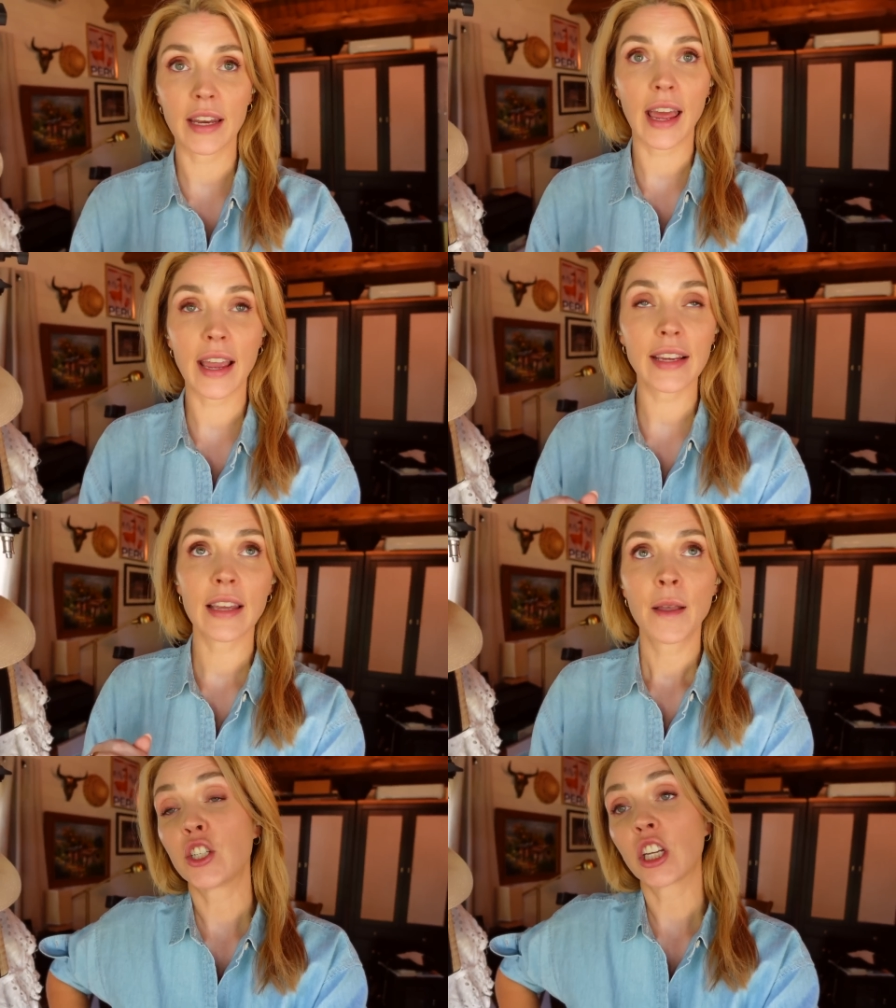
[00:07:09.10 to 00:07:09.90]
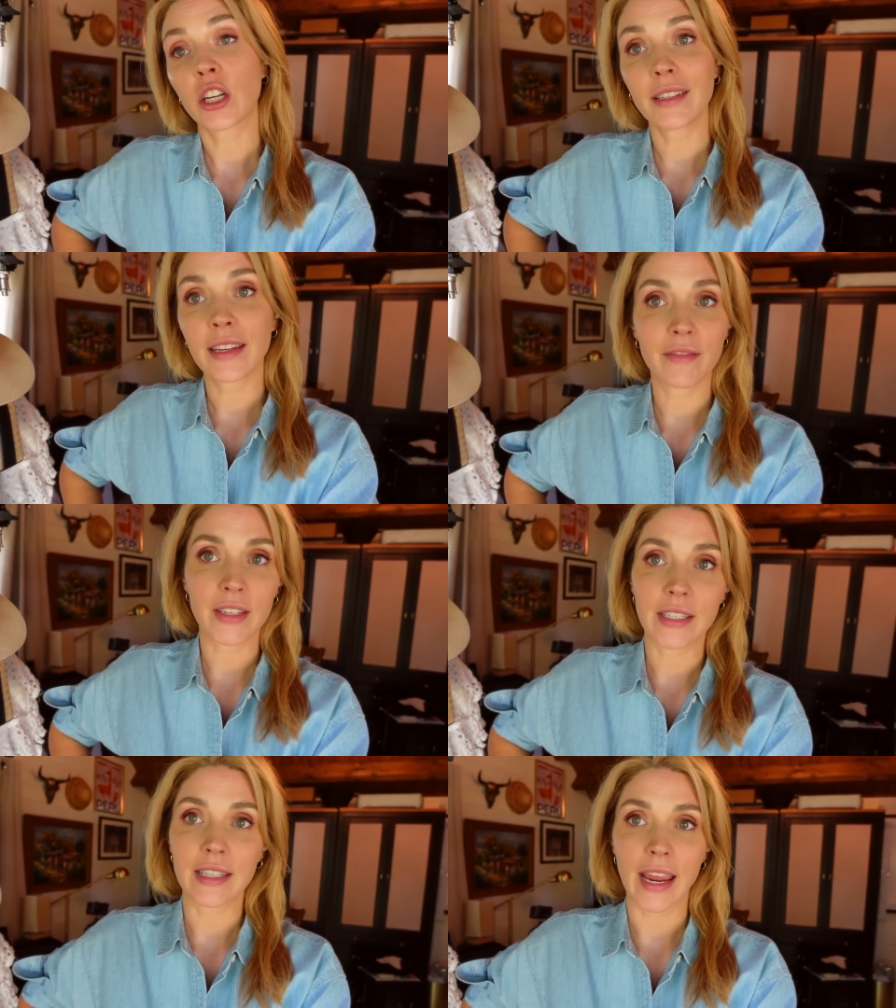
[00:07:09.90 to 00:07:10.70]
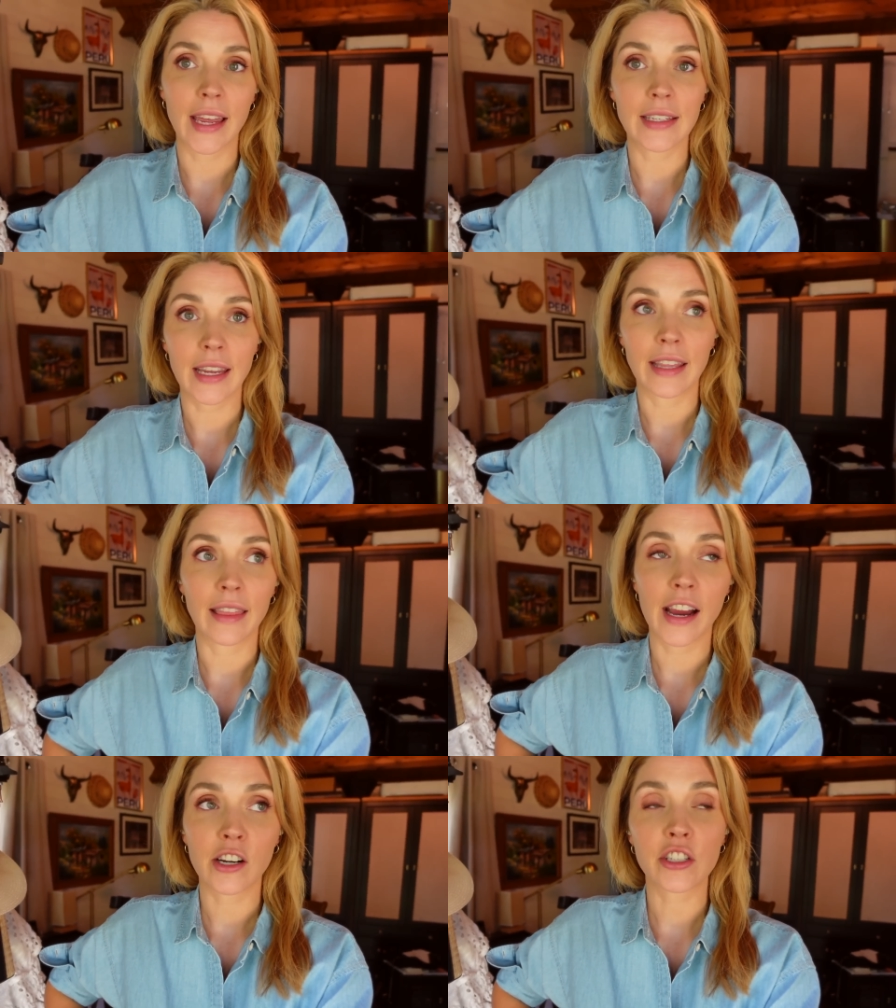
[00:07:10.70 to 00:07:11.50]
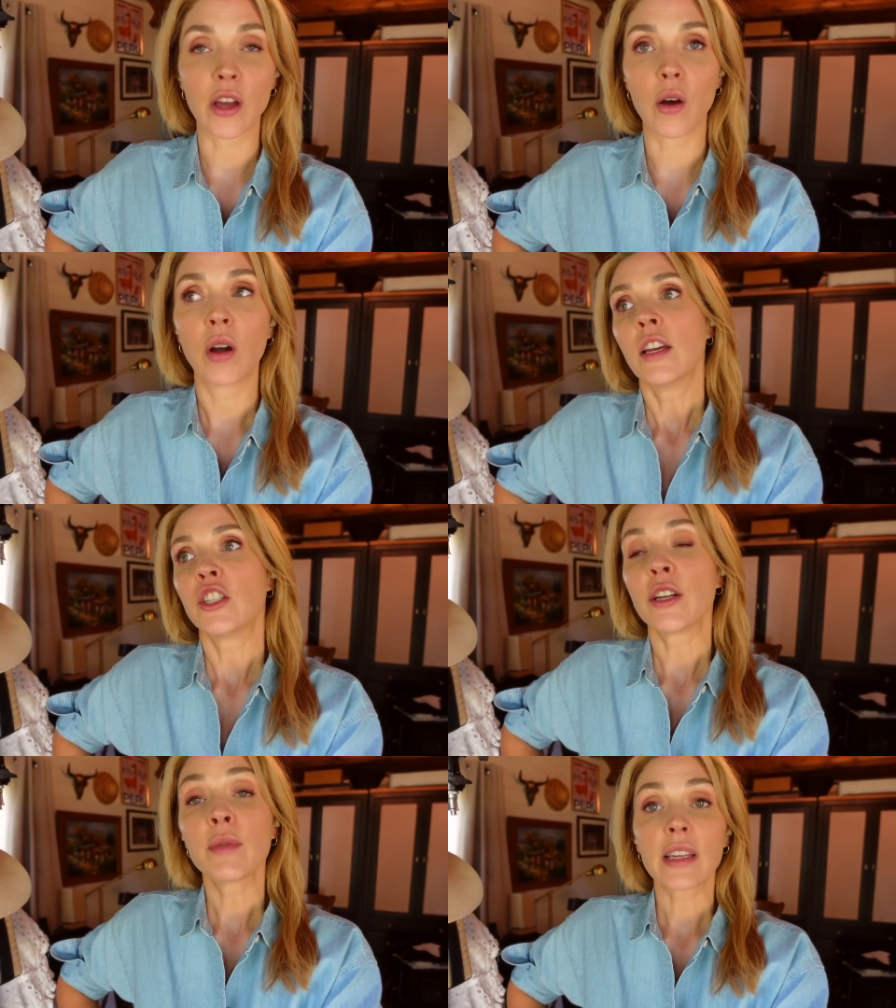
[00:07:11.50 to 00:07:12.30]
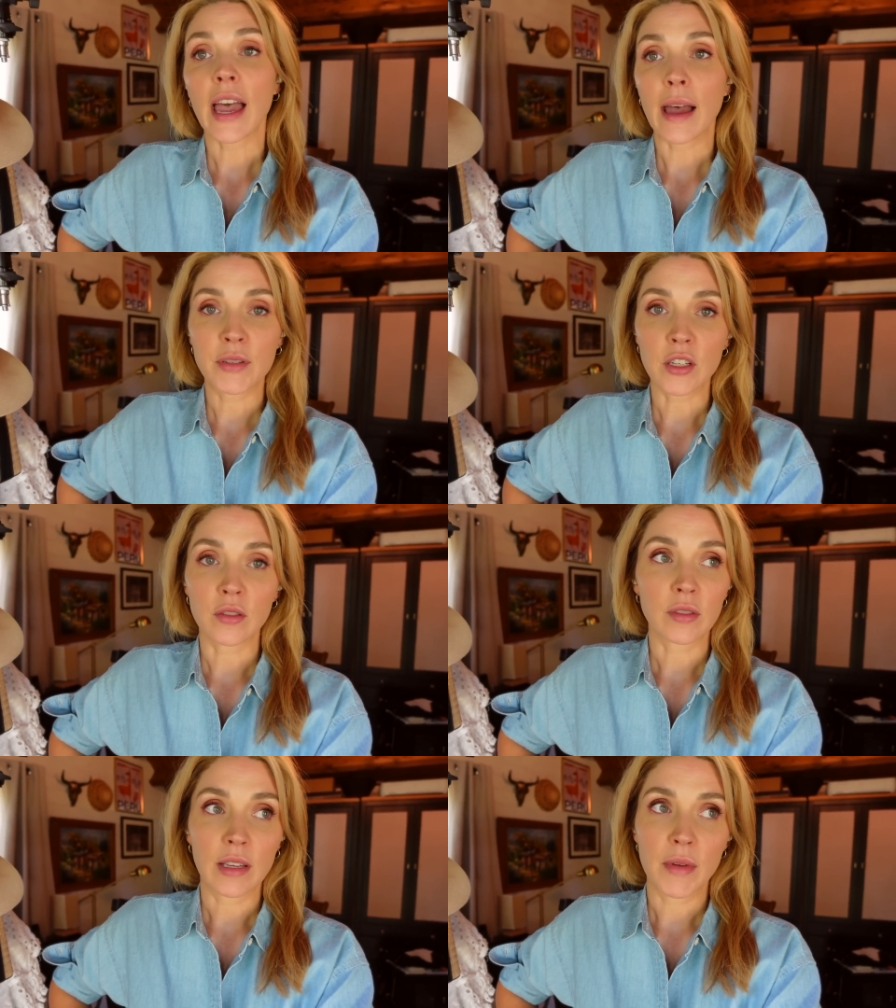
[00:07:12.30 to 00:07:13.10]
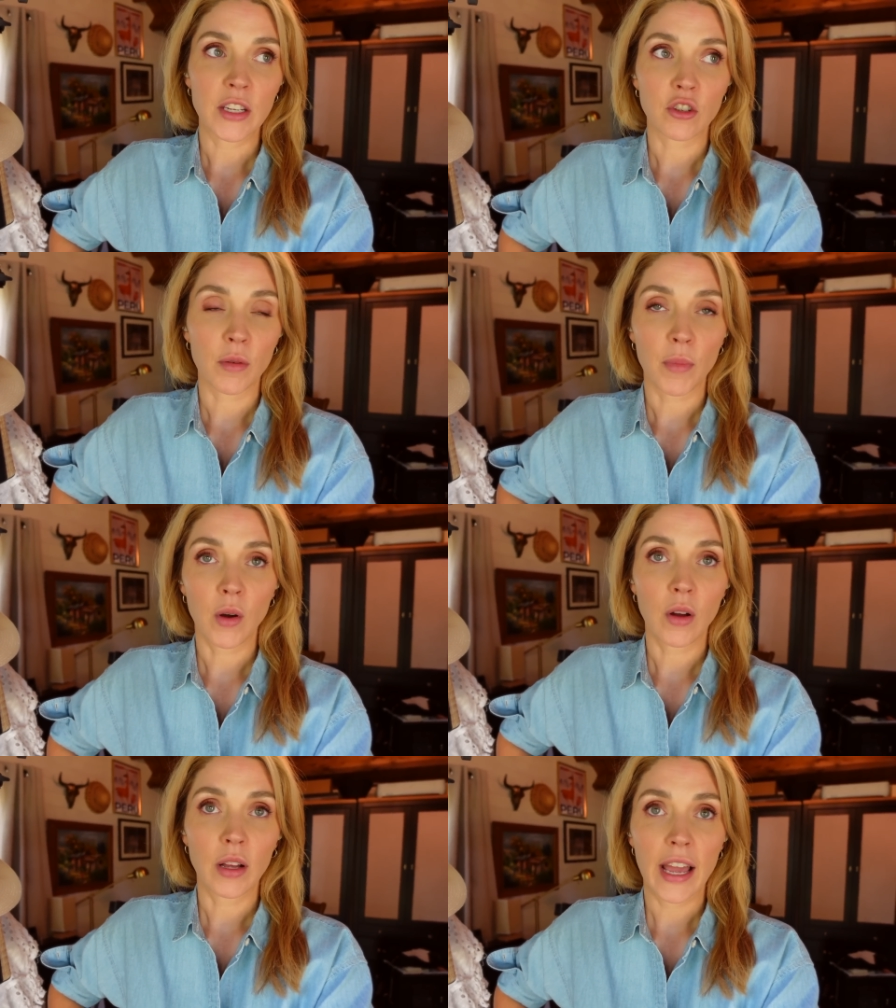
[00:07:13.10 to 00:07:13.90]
at night, and she couldn't even stand in there. So she was absolutely miserable.